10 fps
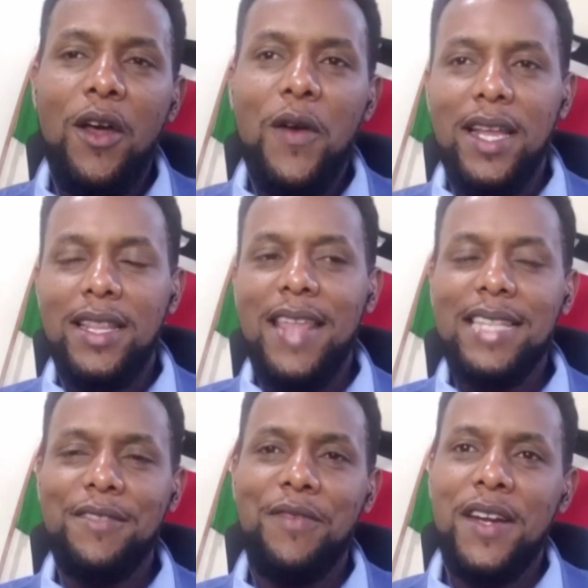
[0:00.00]
All right,
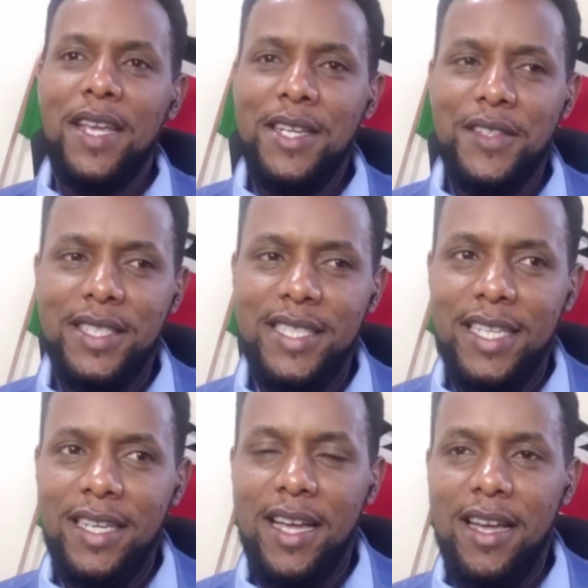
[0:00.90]
that's very
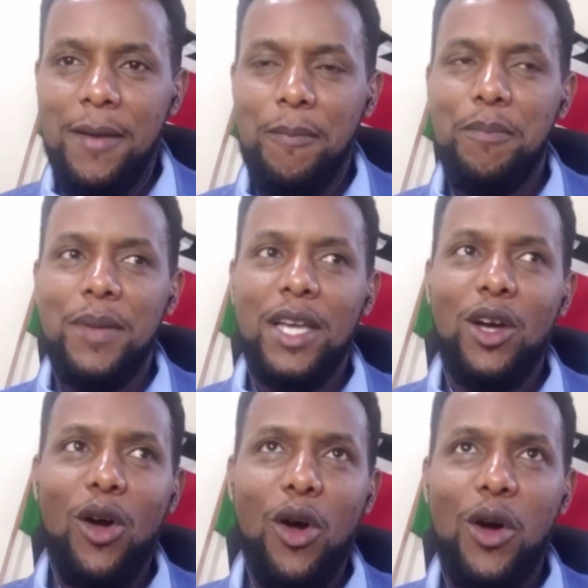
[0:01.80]
interesting
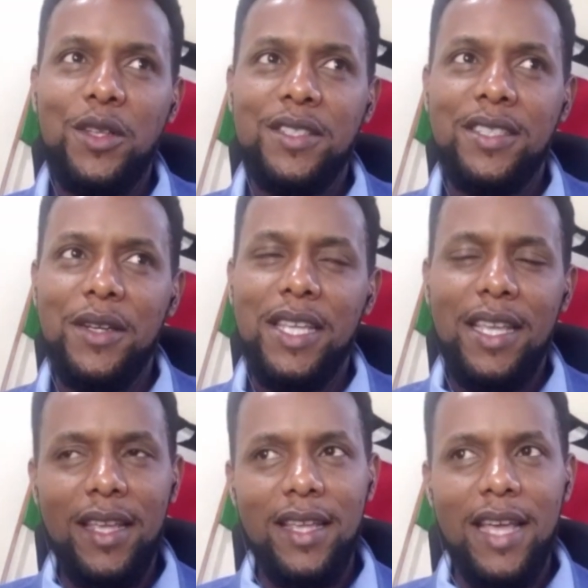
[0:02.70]
because
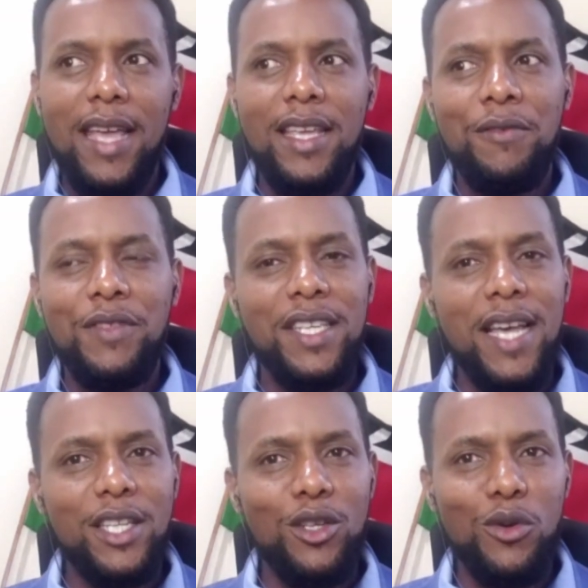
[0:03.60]
if she
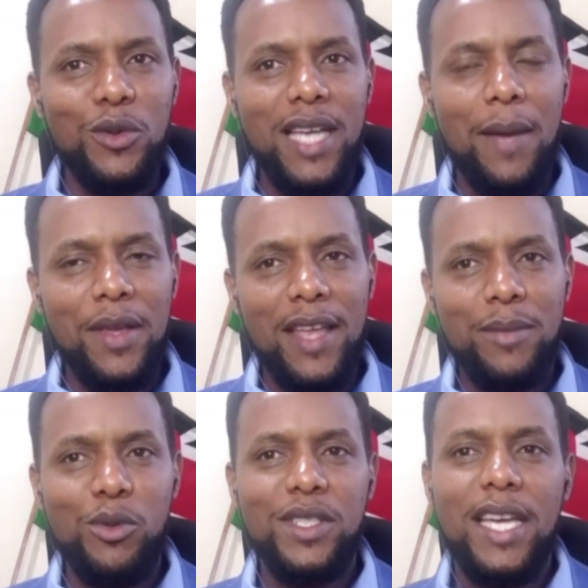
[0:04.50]
doesn't know who's coming,
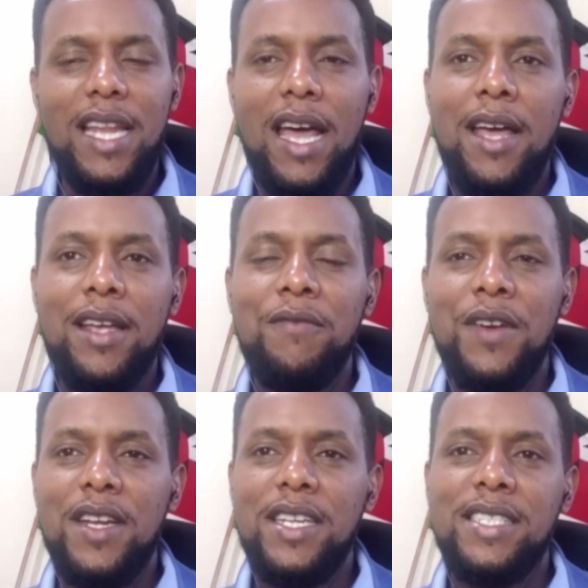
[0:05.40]
that puts her in a
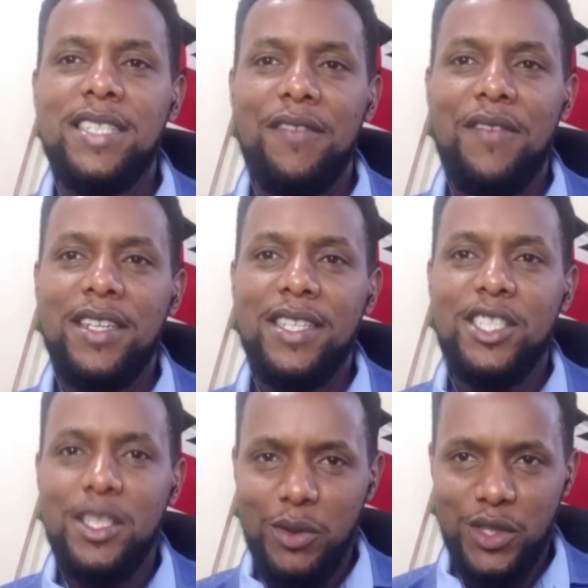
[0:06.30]
very
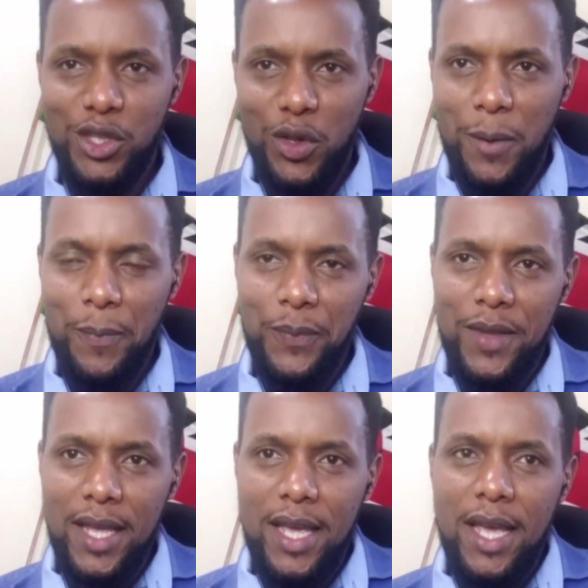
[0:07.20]
disadvantaged
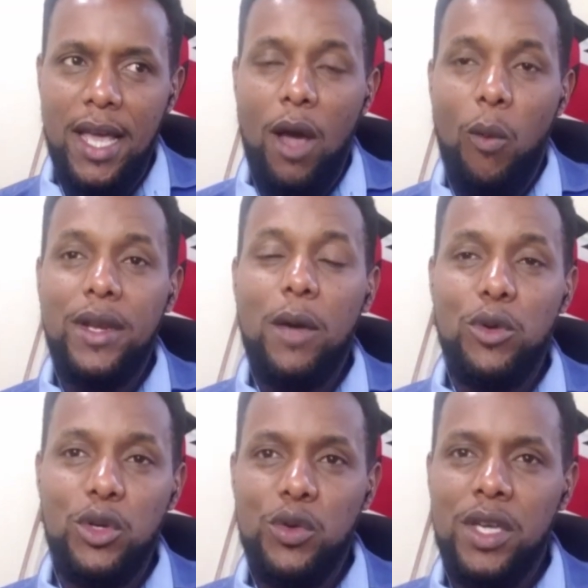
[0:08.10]
position. What I
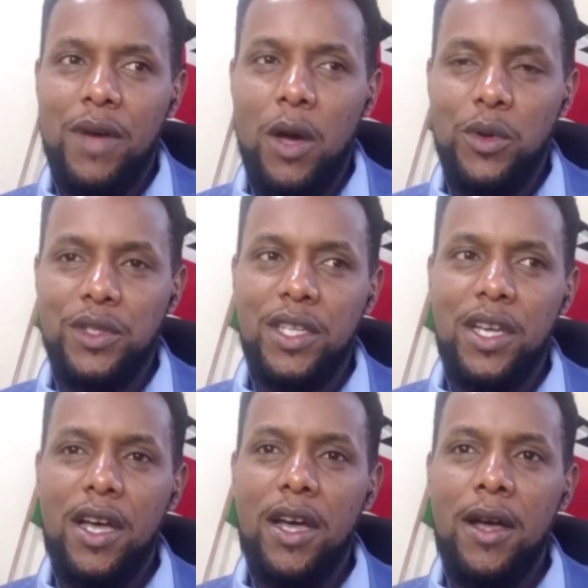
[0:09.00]
would do if I was
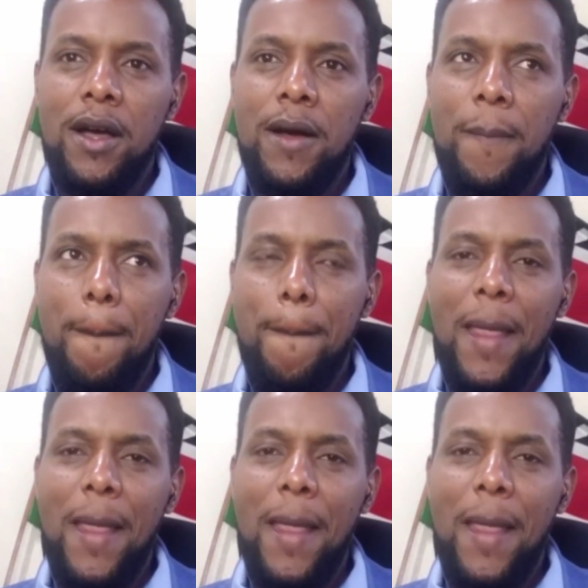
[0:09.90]
her,